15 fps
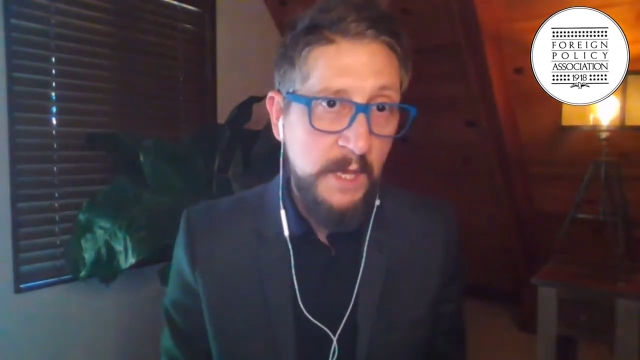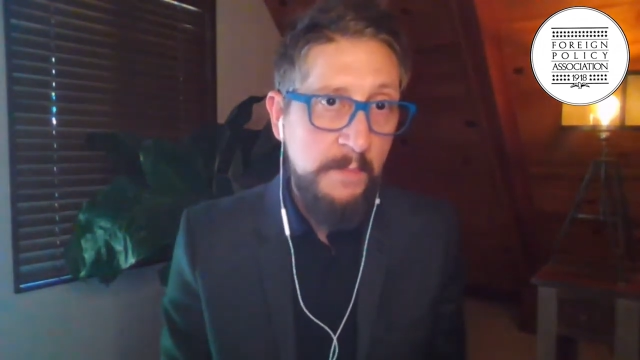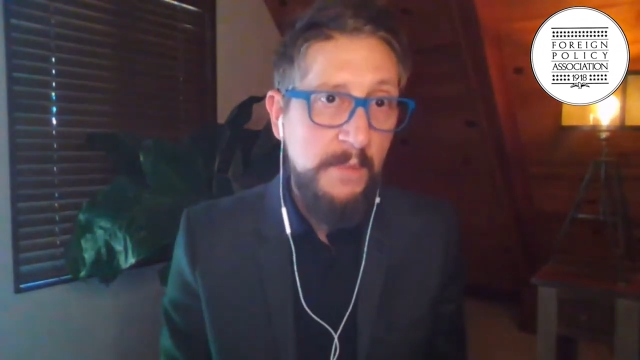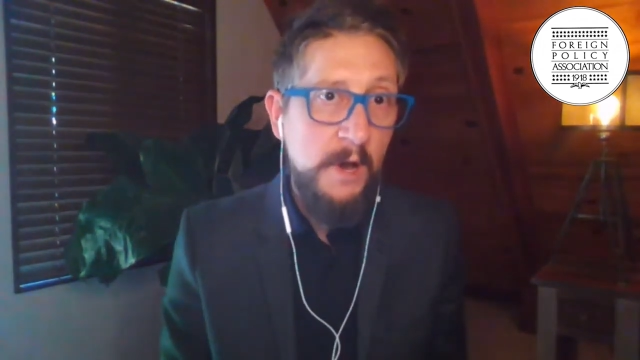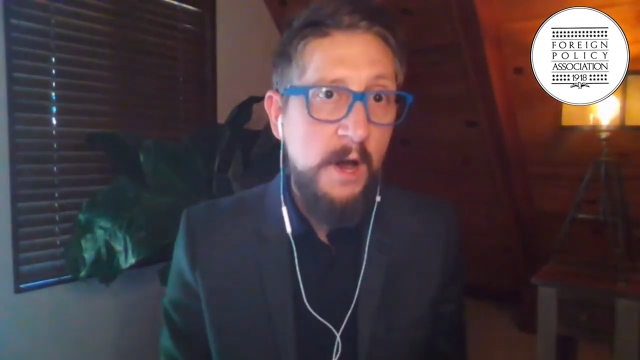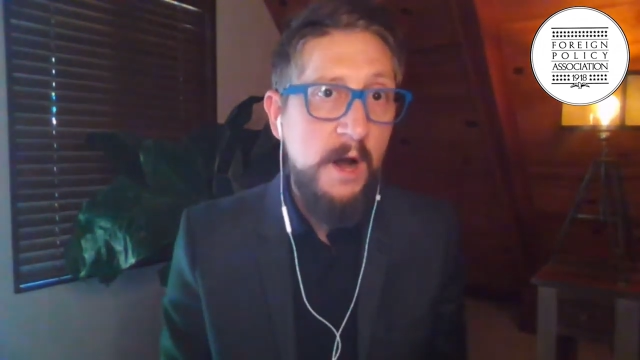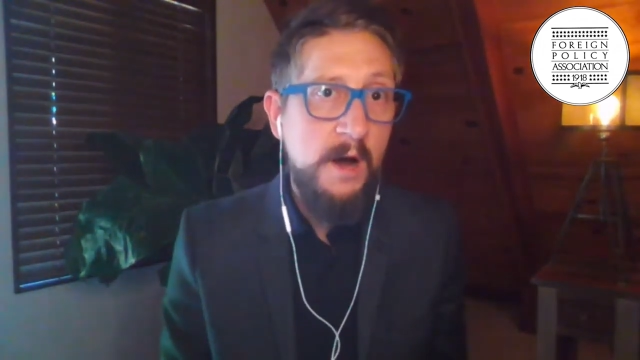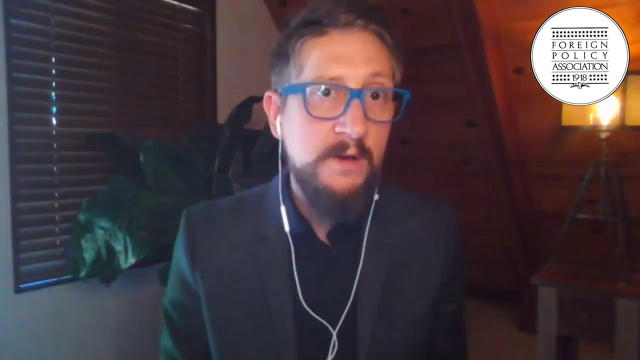
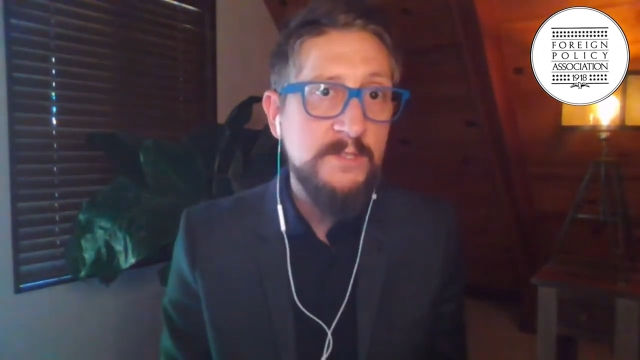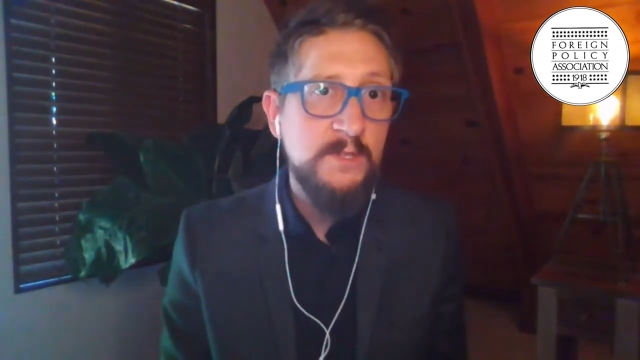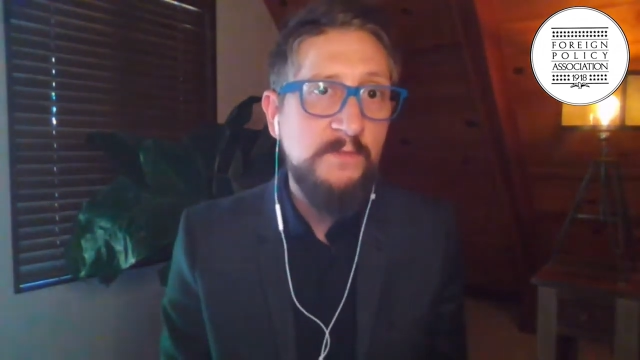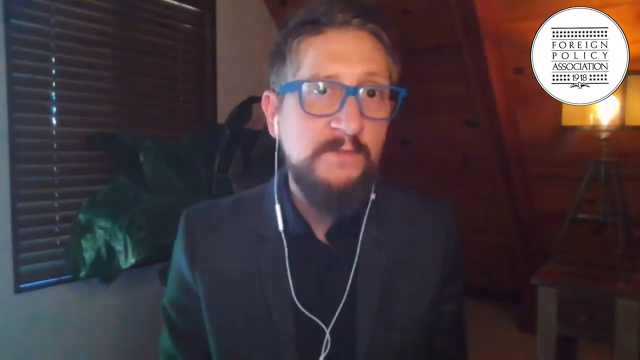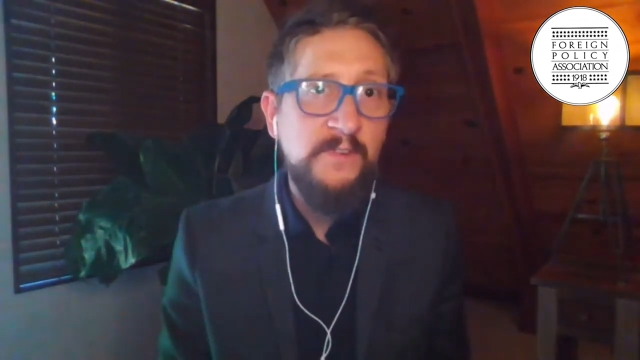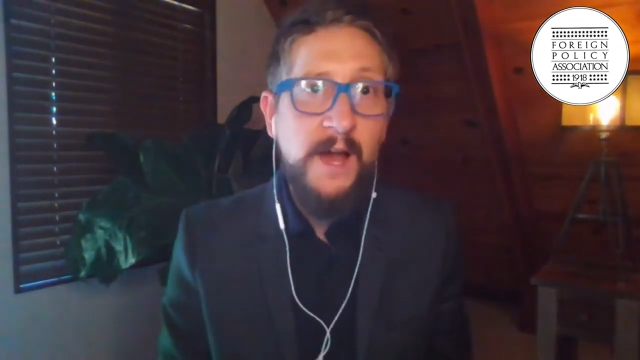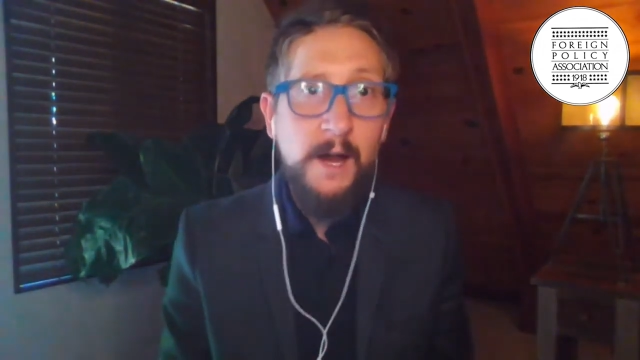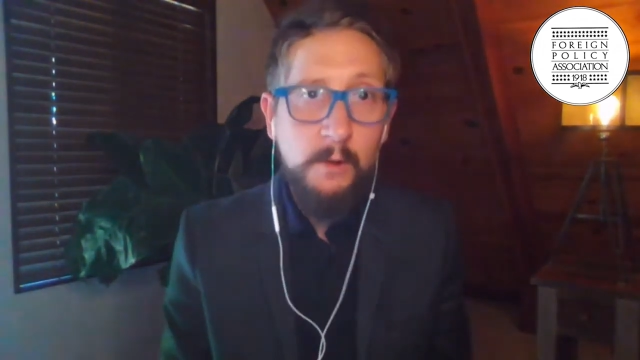but also
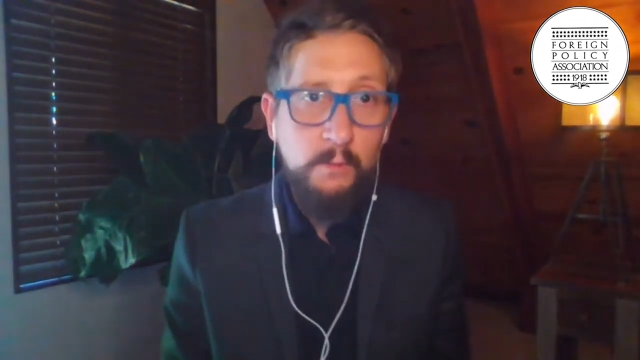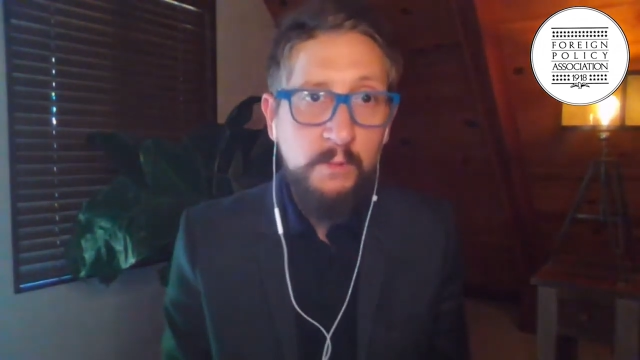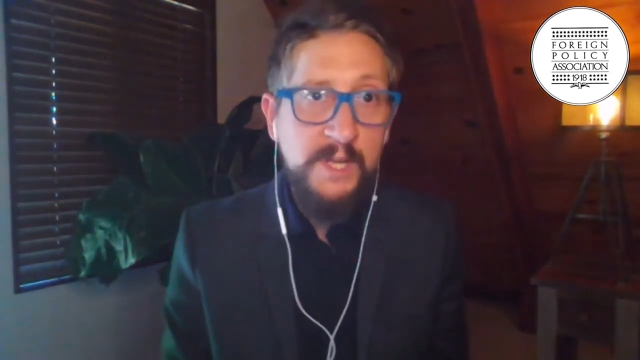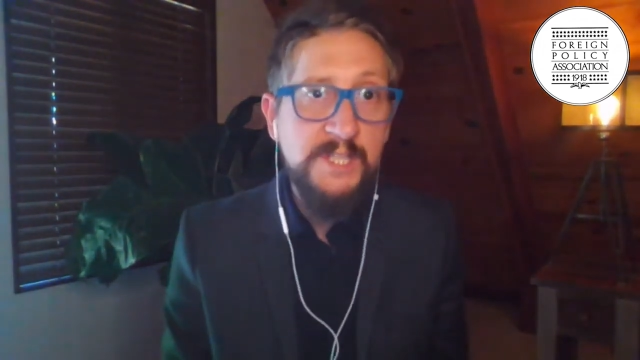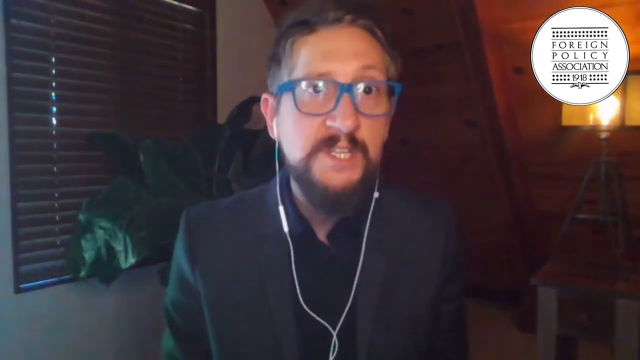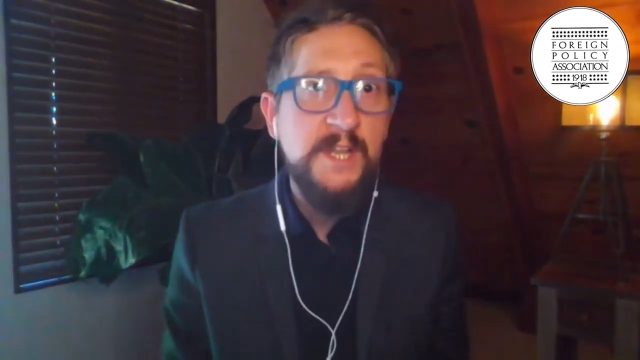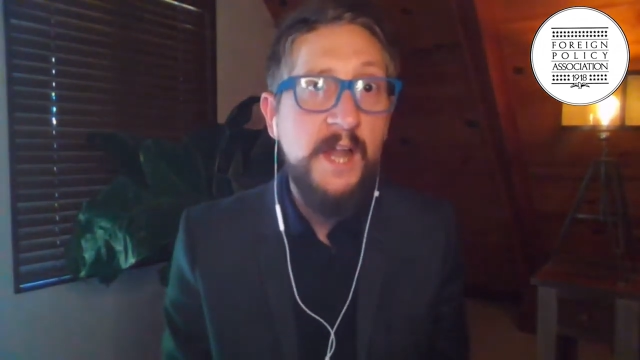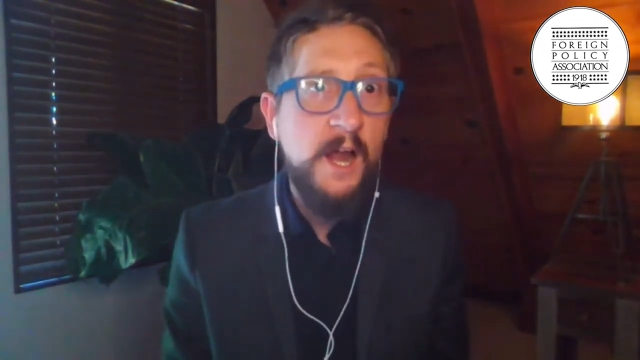for
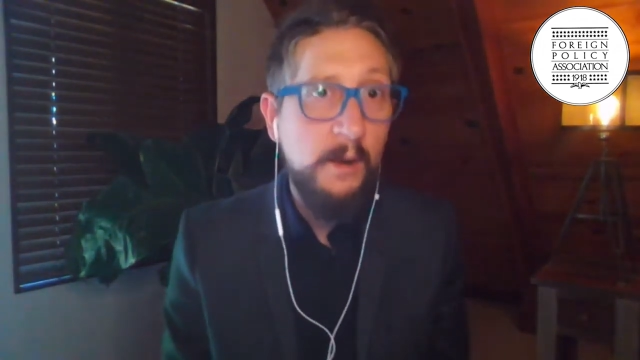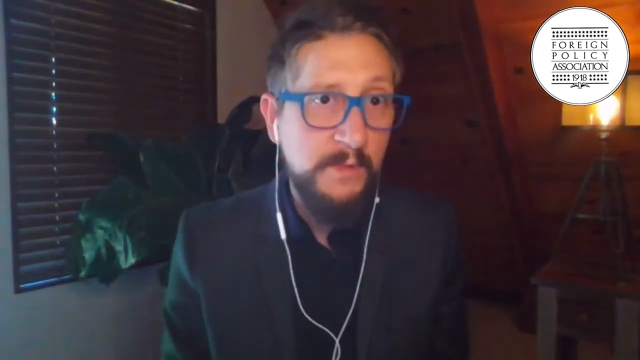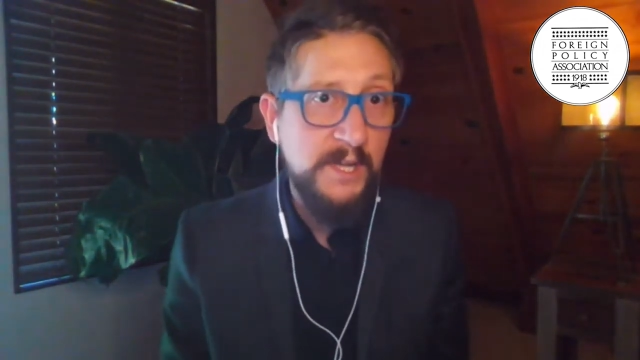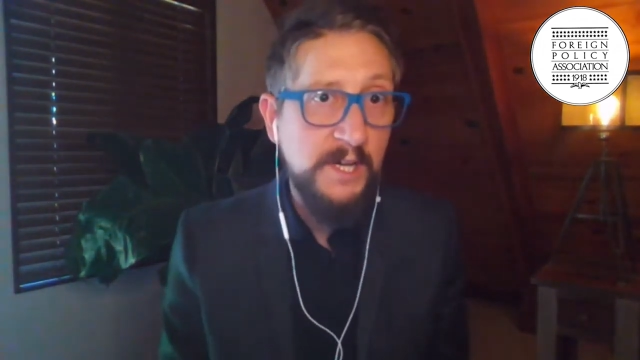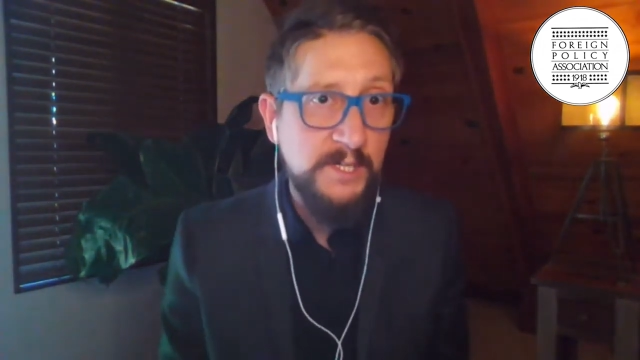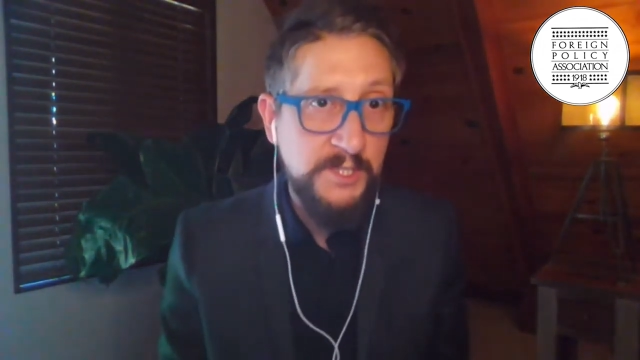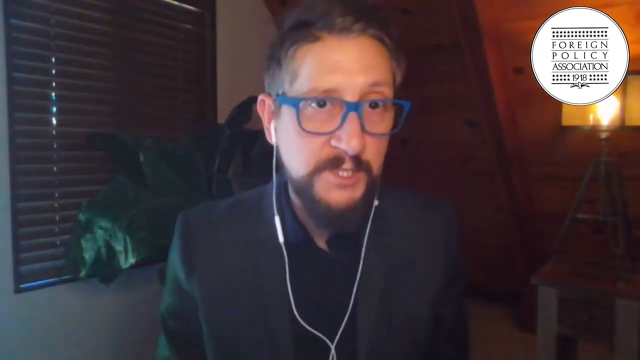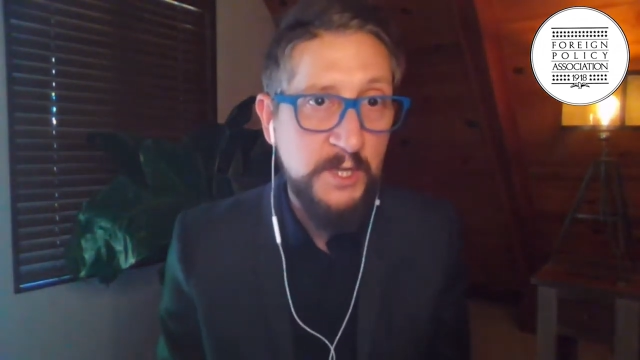outreach and harm reduction